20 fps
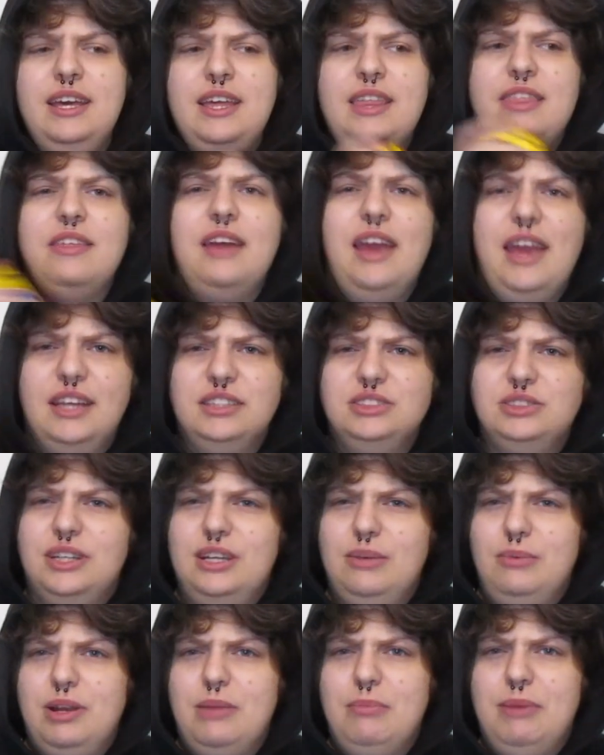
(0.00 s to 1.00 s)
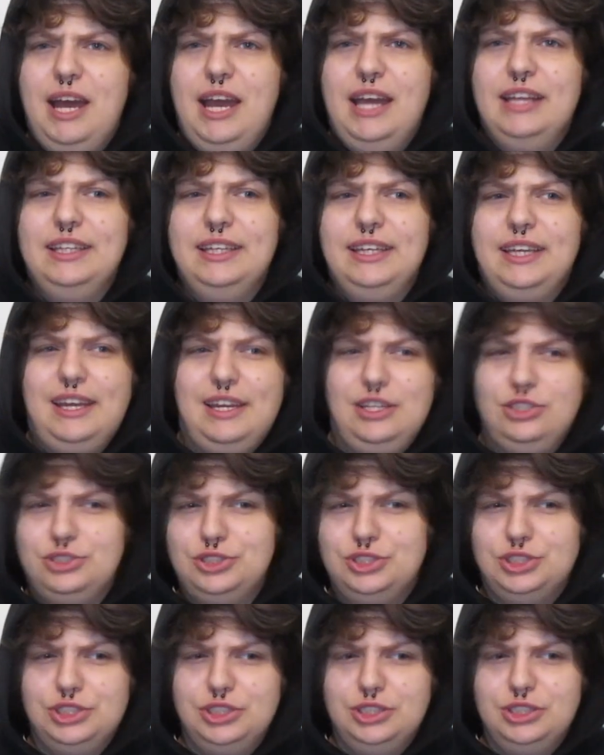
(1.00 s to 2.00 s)
thing, so I didn't want to buy like
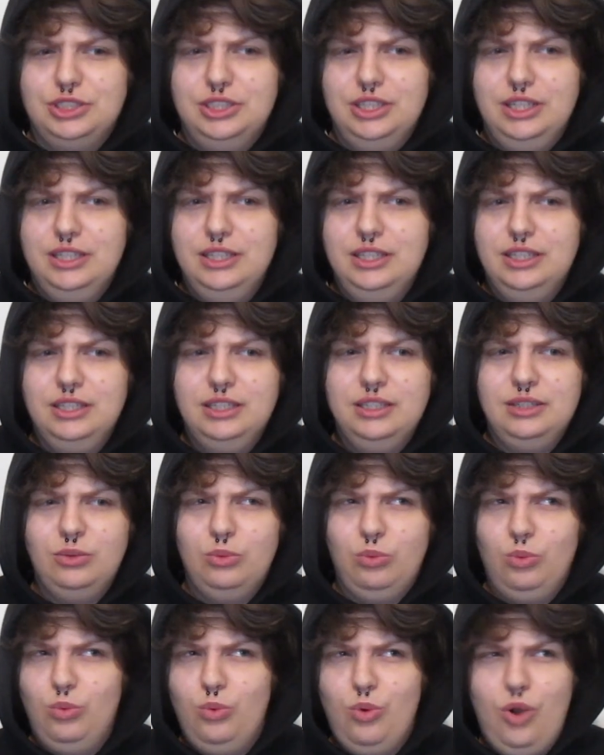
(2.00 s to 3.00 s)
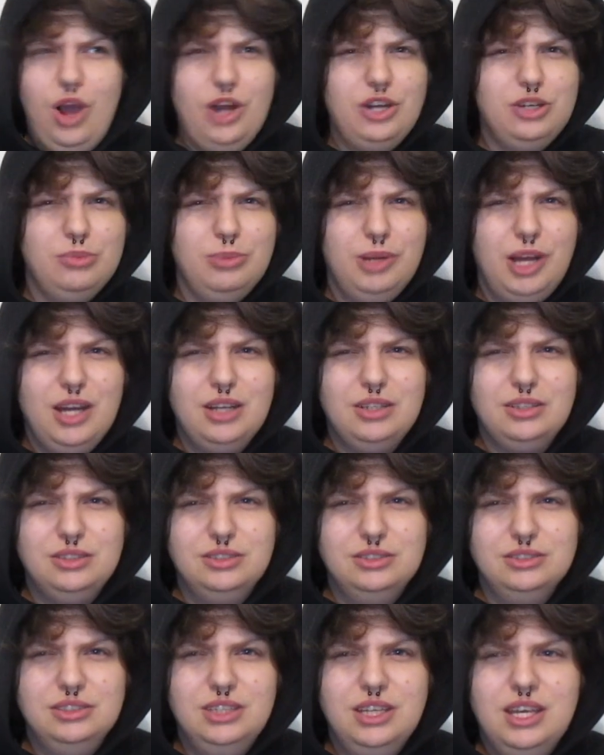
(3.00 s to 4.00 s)
extra water
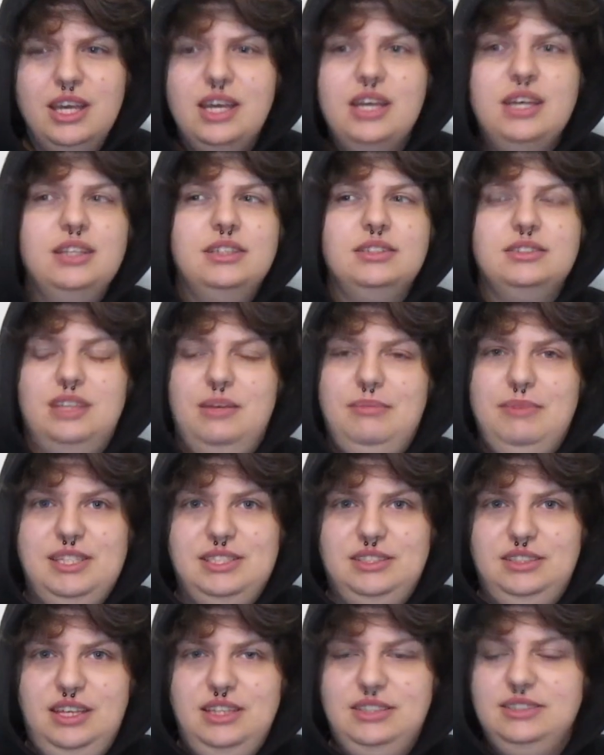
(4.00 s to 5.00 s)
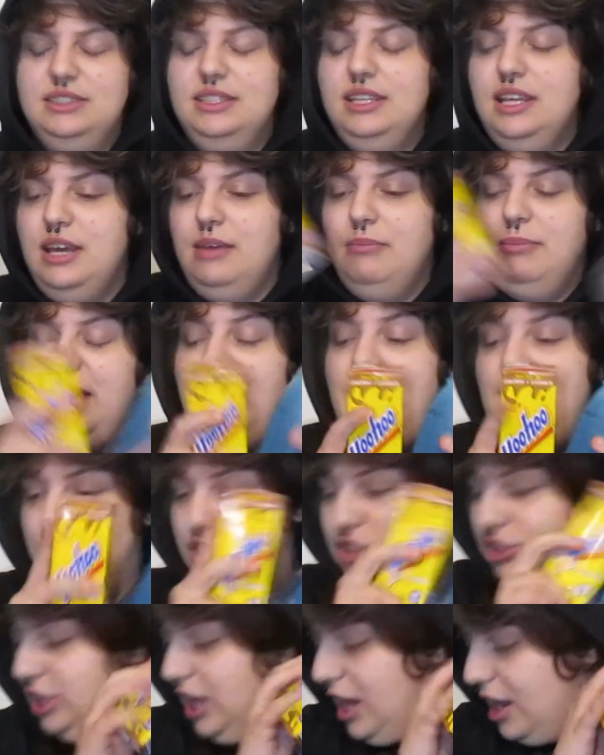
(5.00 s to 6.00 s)
bottles. Does that make sense? But yeah,
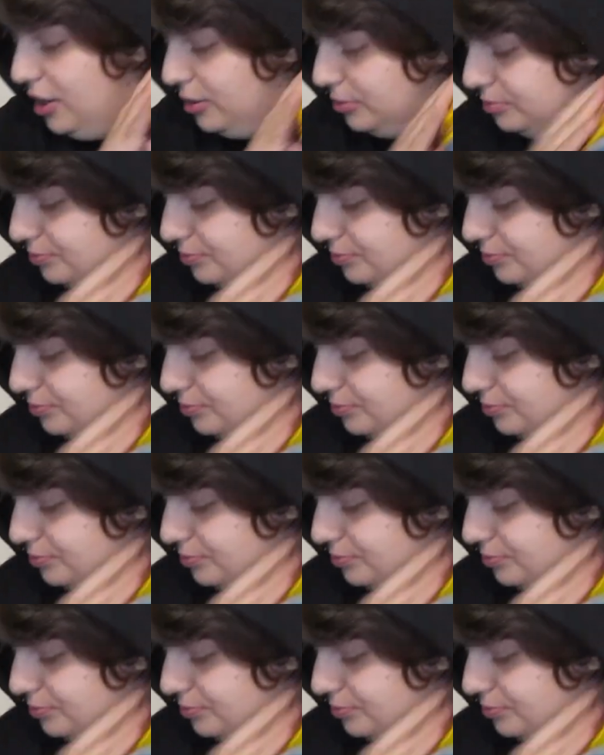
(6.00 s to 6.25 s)
so